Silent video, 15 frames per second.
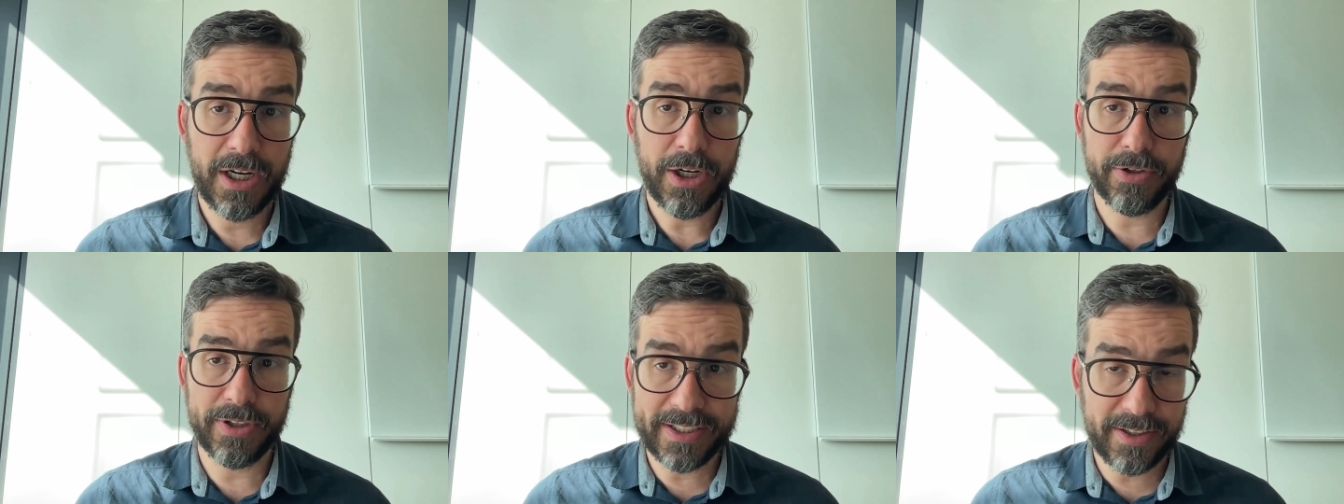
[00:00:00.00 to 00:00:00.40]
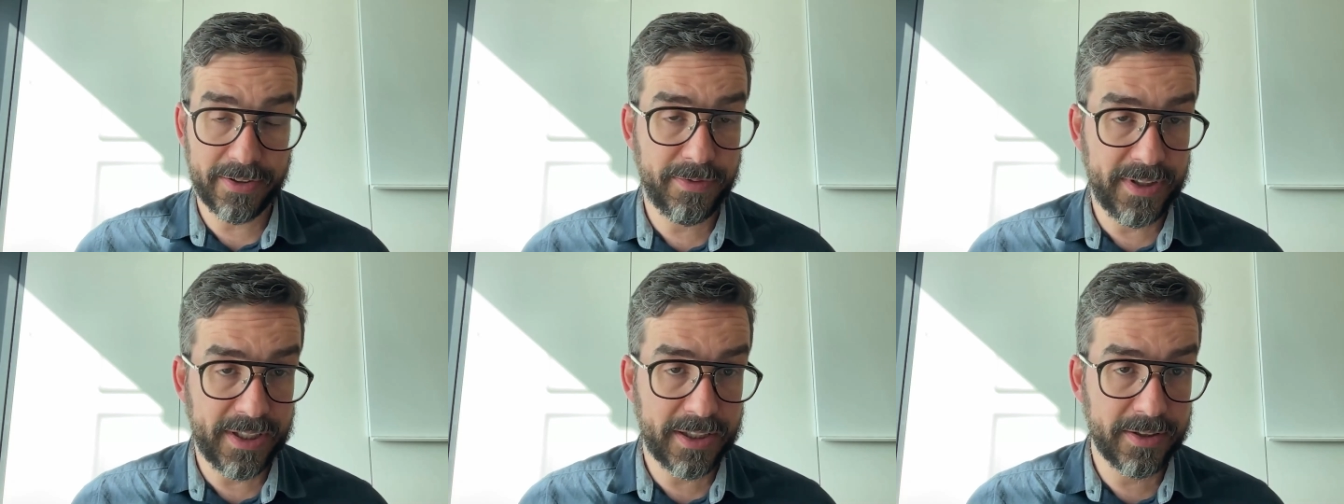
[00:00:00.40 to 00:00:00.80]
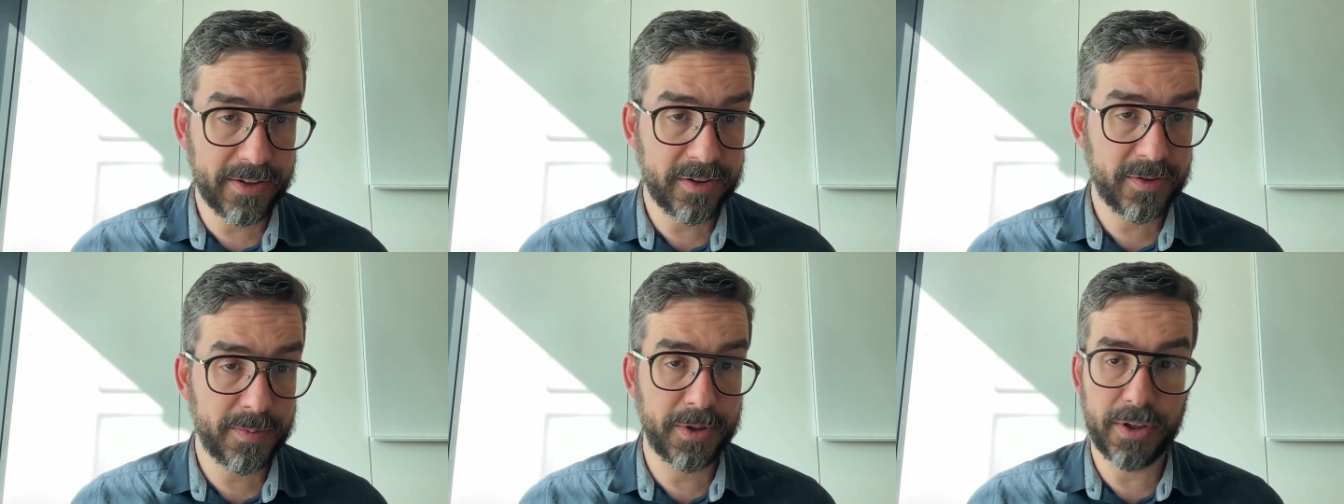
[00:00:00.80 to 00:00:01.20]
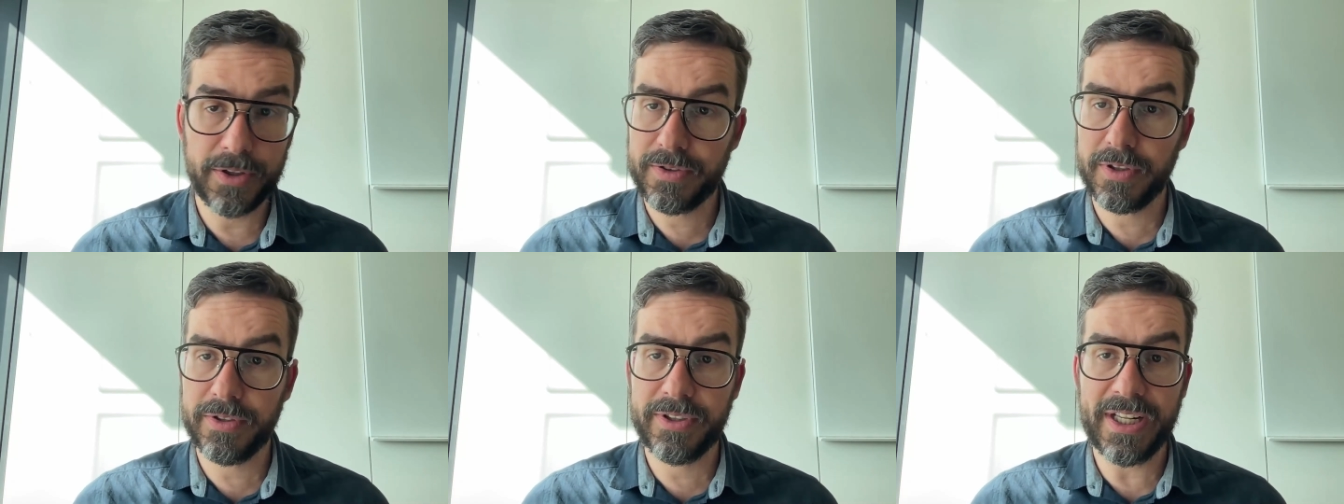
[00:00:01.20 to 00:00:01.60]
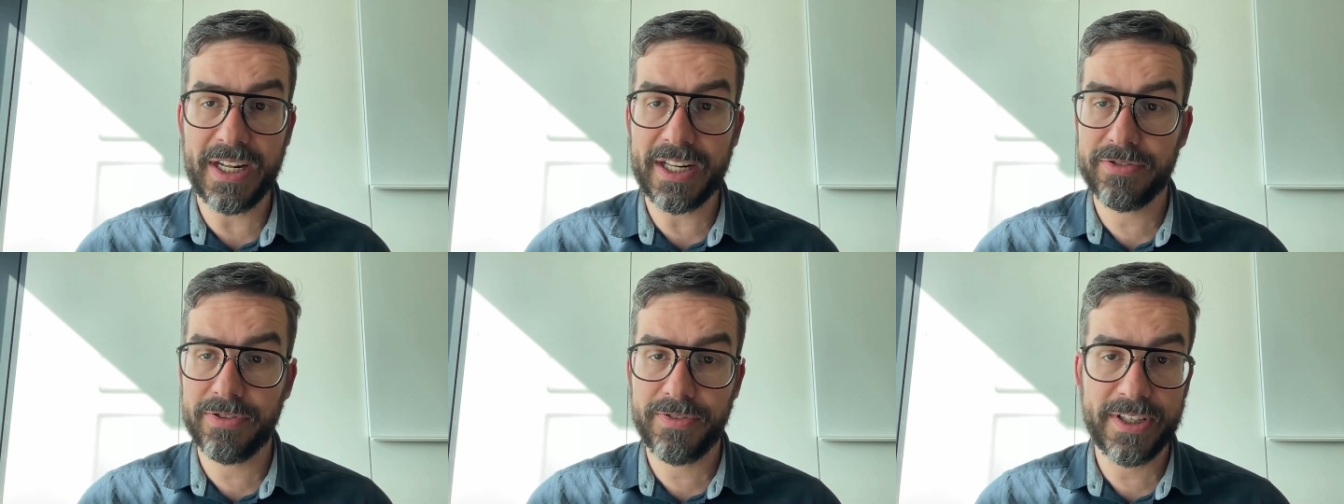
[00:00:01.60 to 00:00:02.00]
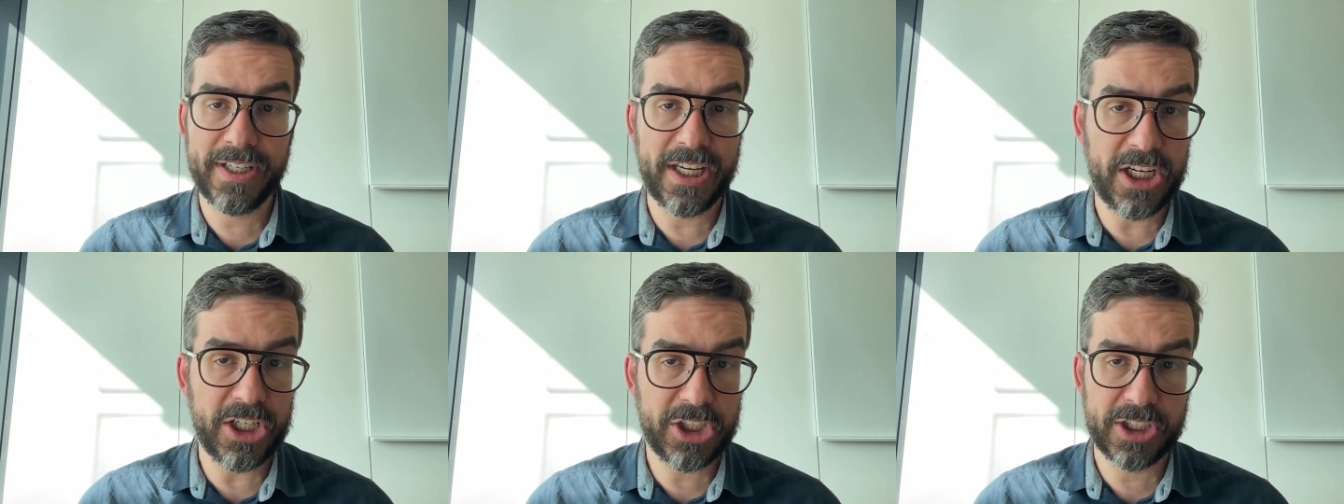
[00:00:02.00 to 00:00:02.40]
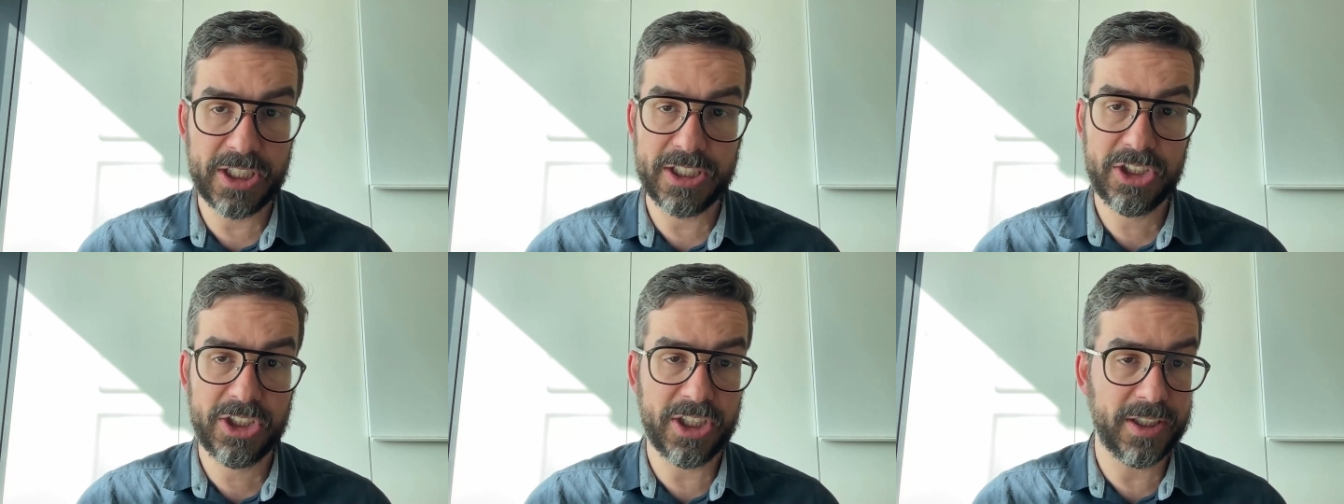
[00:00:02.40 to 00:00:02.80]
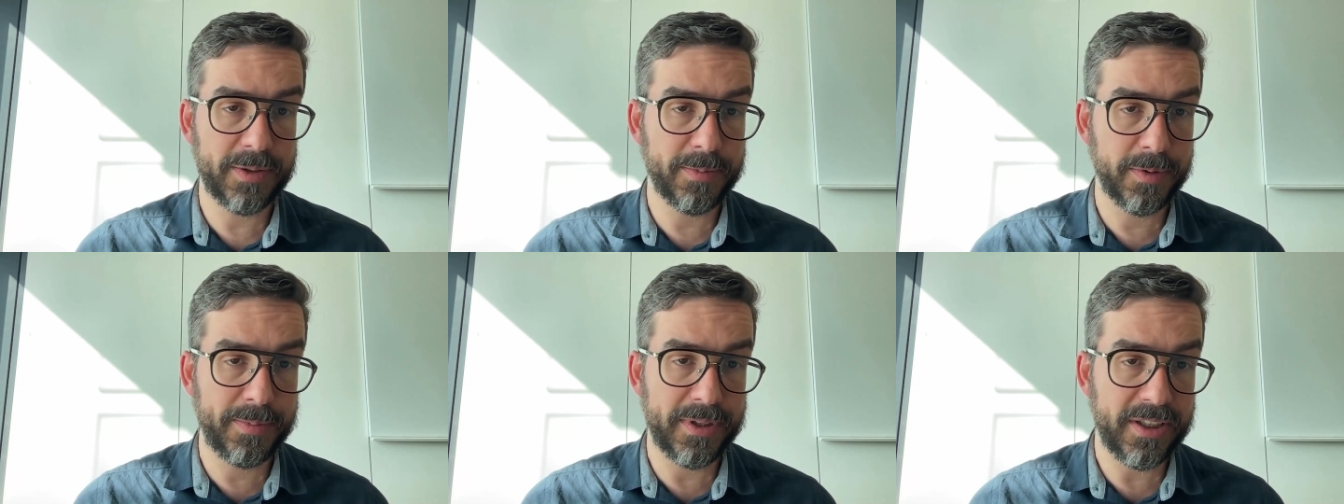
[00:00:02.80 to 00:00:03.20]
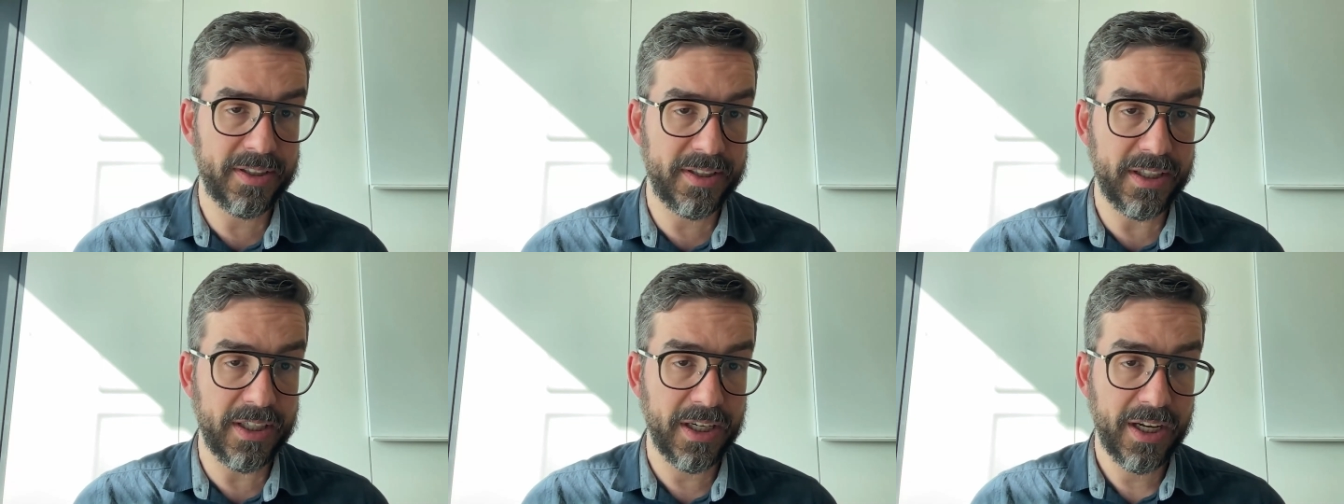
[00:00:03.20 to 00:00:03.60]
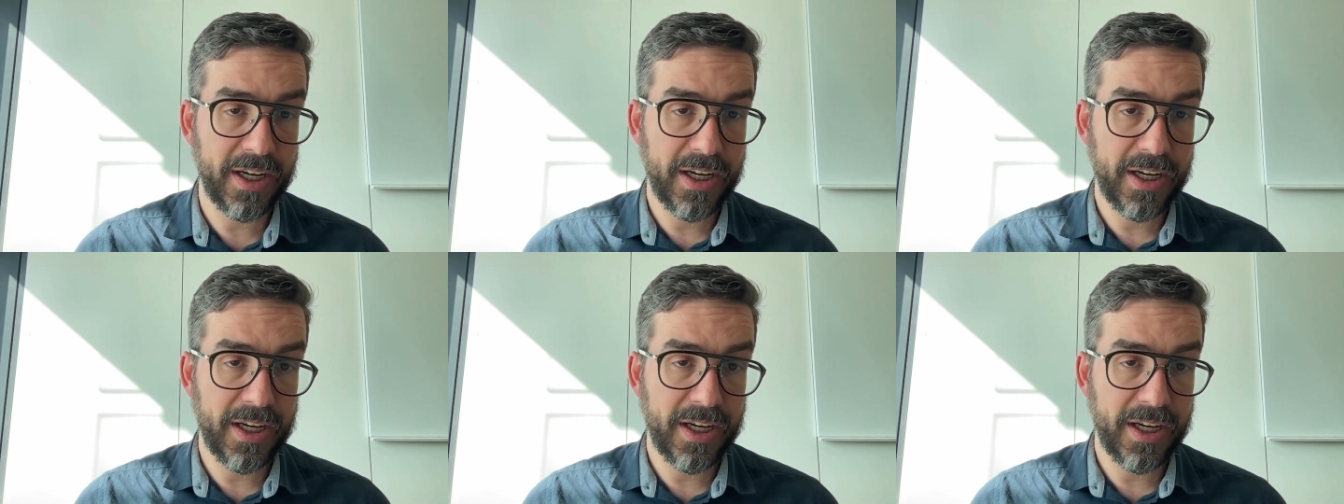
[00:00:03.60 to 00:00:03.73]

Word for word: connected vehicles, but also the electrification and shared mobility,